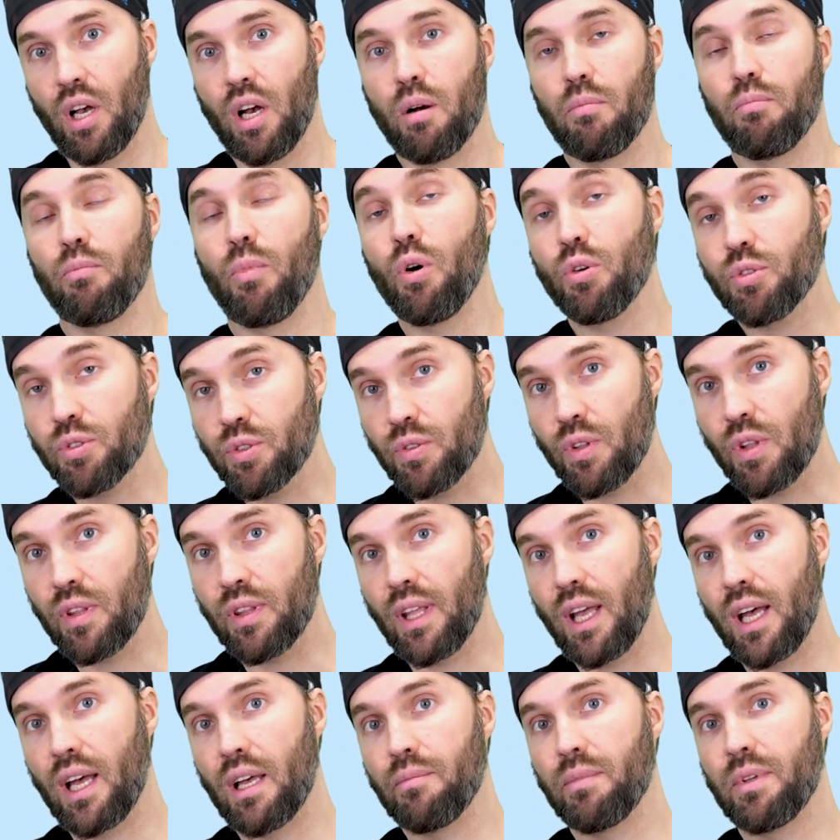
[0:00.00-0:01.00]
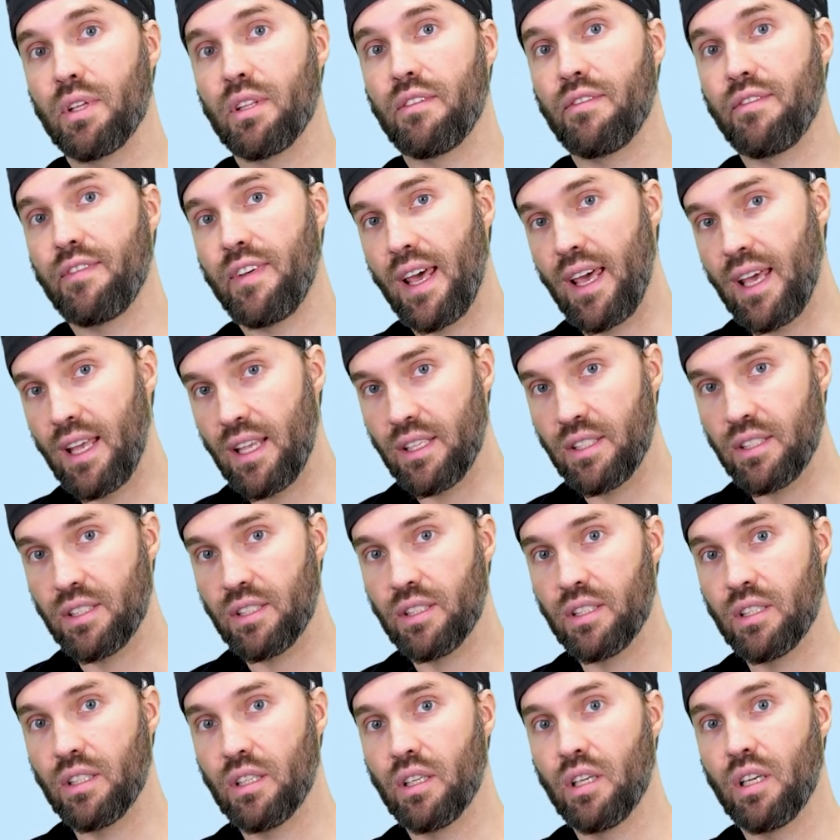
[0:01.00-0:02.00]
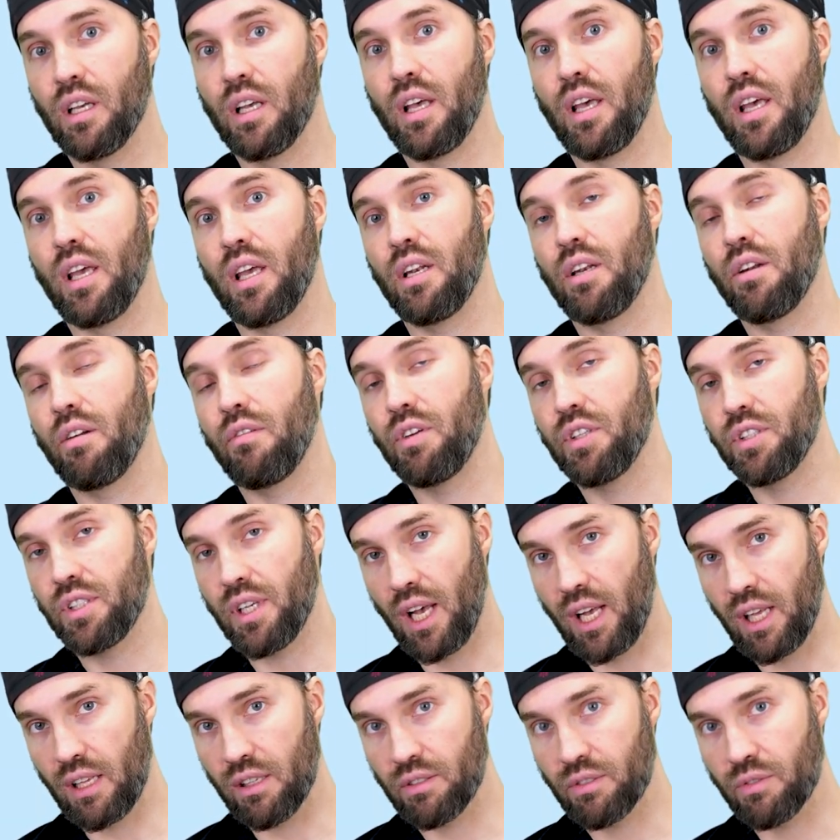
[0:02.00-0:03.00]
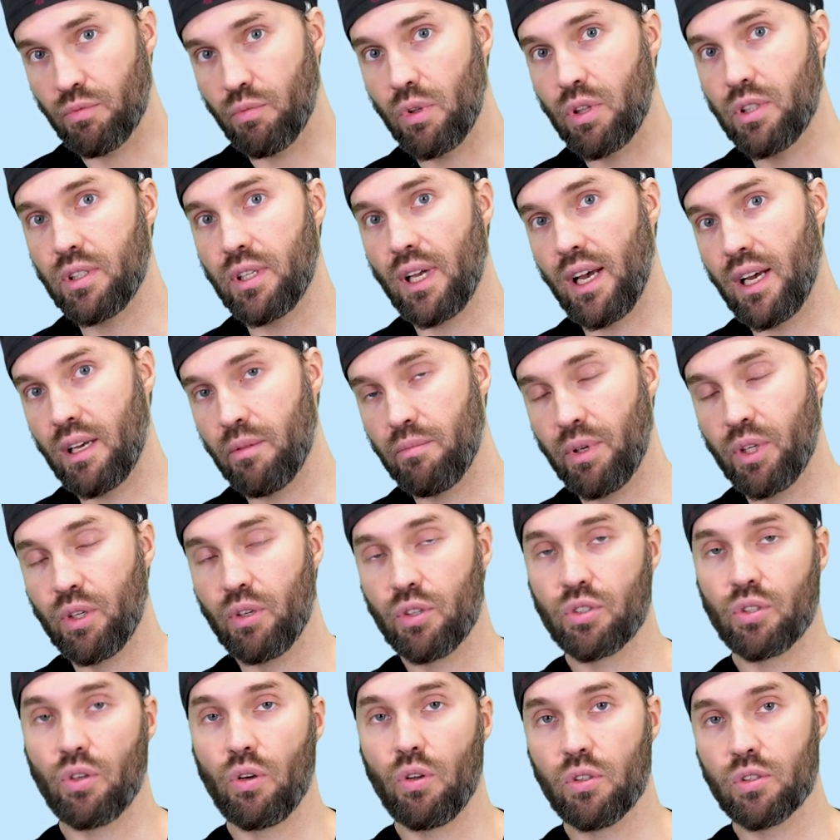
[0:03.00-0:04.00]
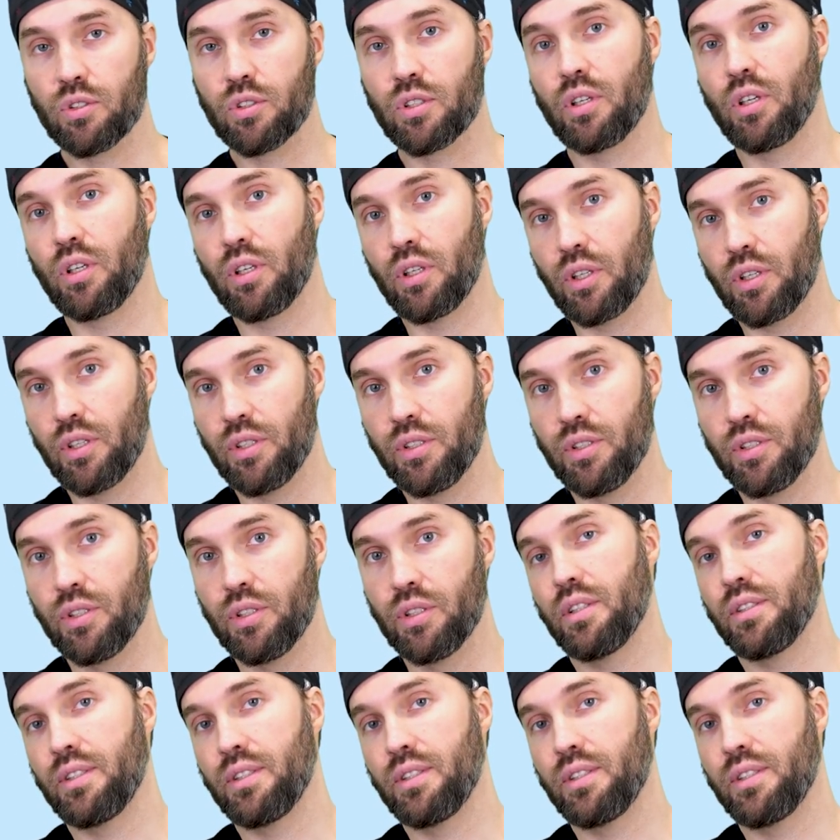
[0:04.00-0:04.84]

Most of the time, it fades and resolves with time because all scars